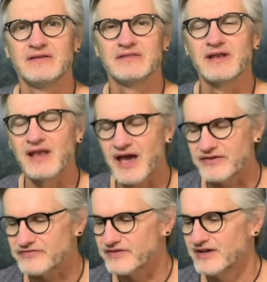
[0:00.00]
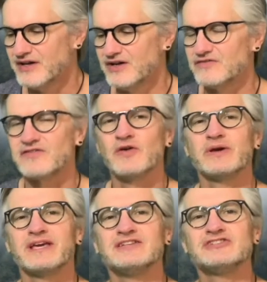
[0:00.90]
the life
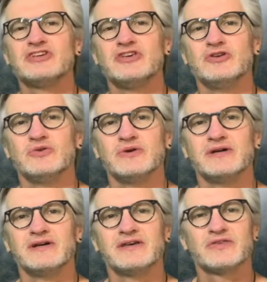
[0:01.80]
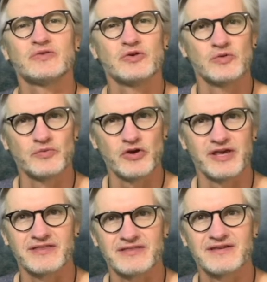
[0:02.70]
flowing into you through your
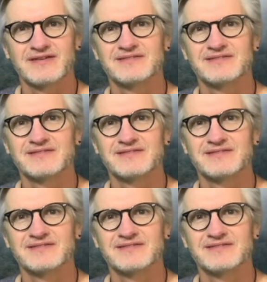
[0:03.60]
breath,